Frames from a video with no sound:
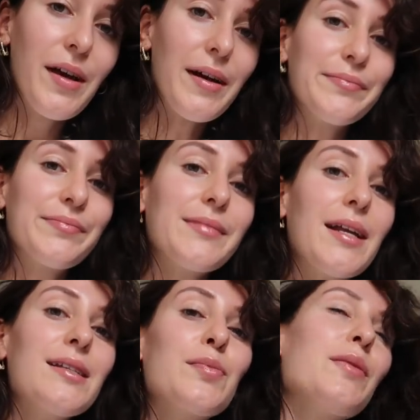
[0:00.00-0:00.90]
So yeah,
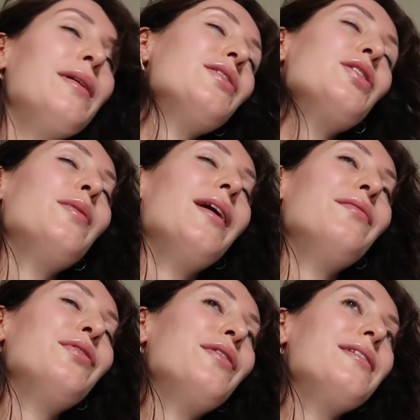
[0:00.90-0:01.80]
that is pretty much the
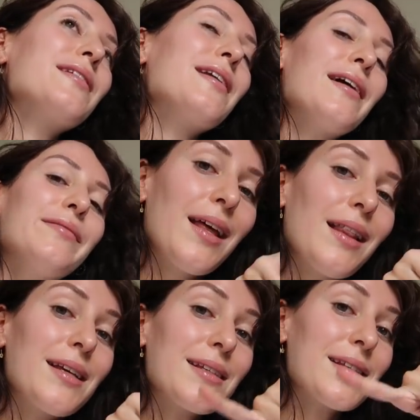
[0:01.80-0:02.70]
plan for the rest of the day.
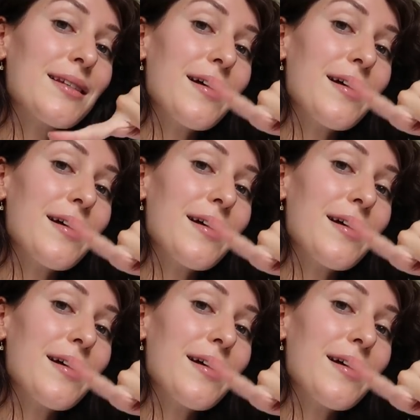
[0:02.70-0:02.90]
Let's get